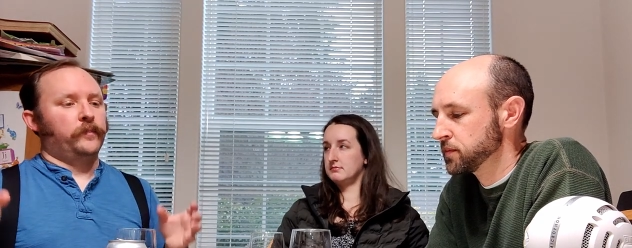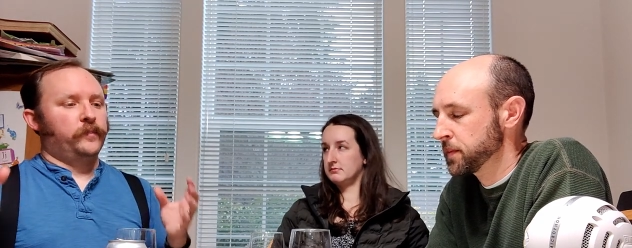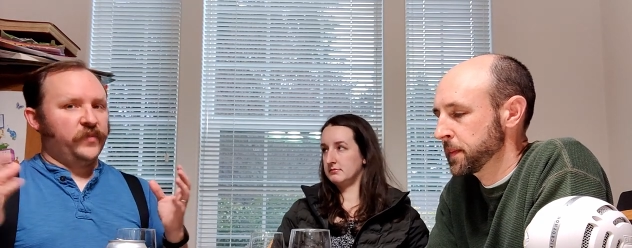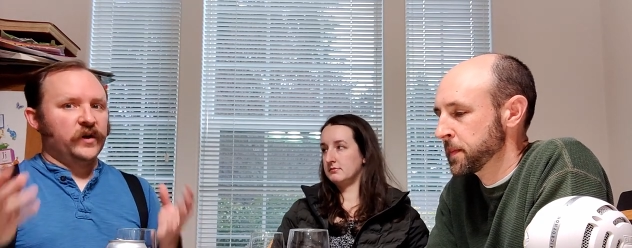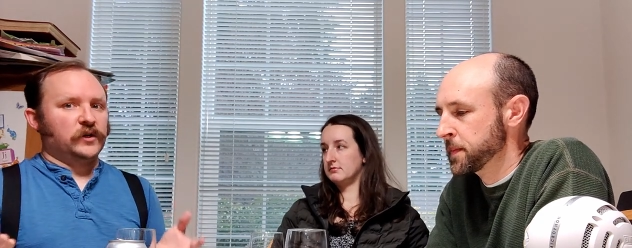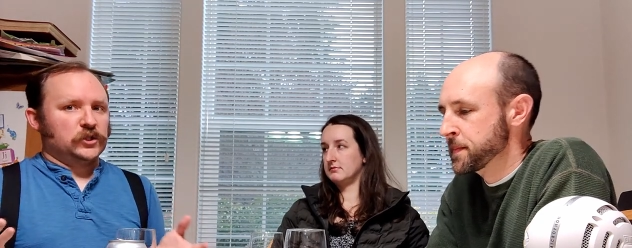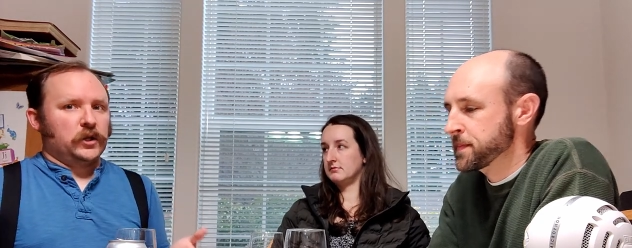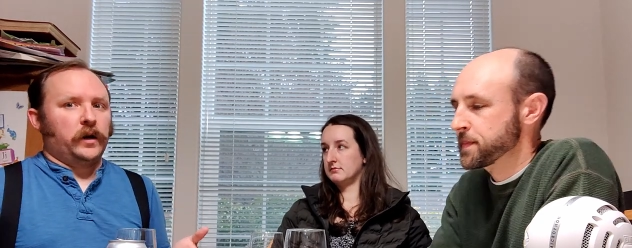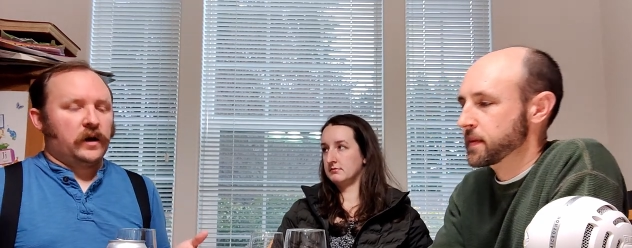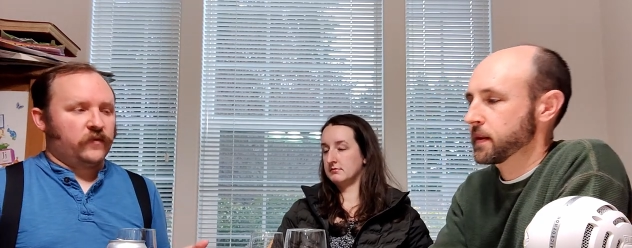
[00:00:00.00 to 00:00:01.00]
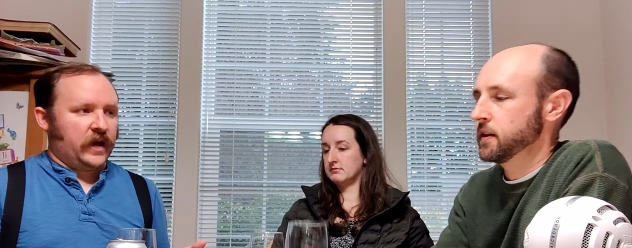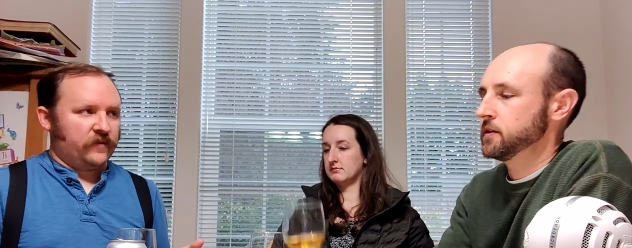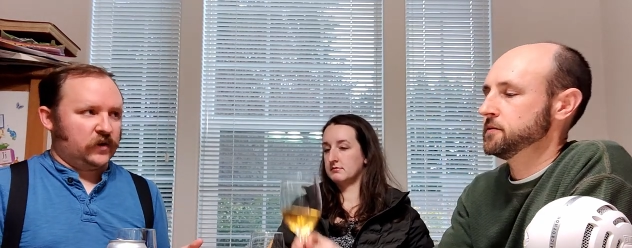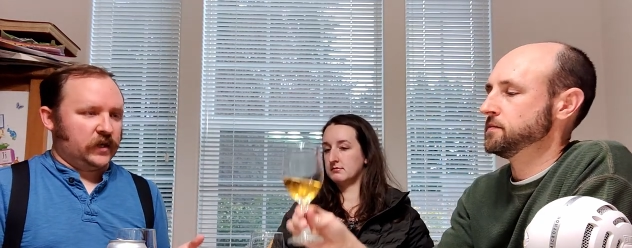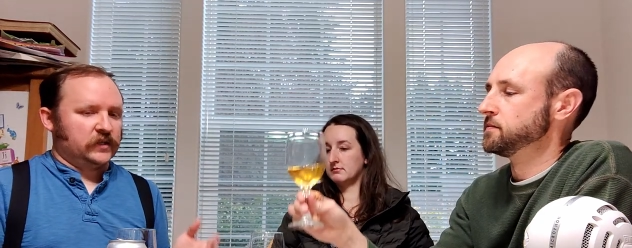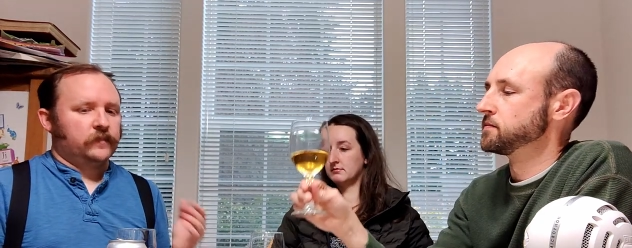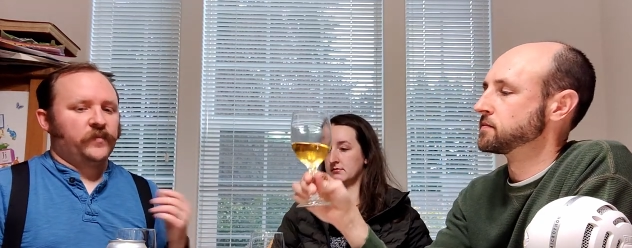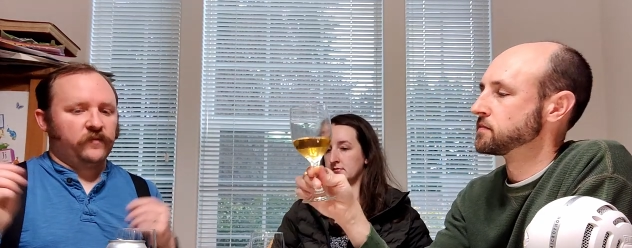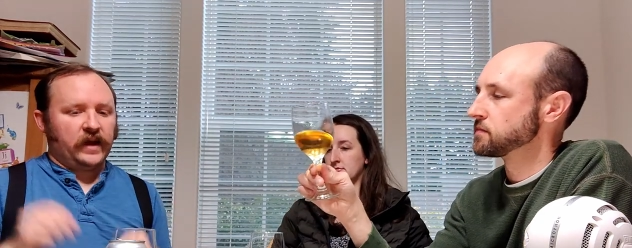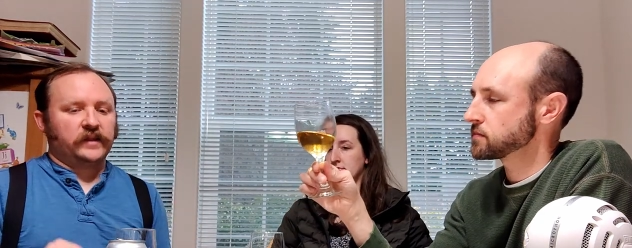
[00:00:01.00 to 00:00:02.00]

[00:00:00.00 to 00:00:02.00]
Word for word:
Speaker 1: They're just not often advertised. The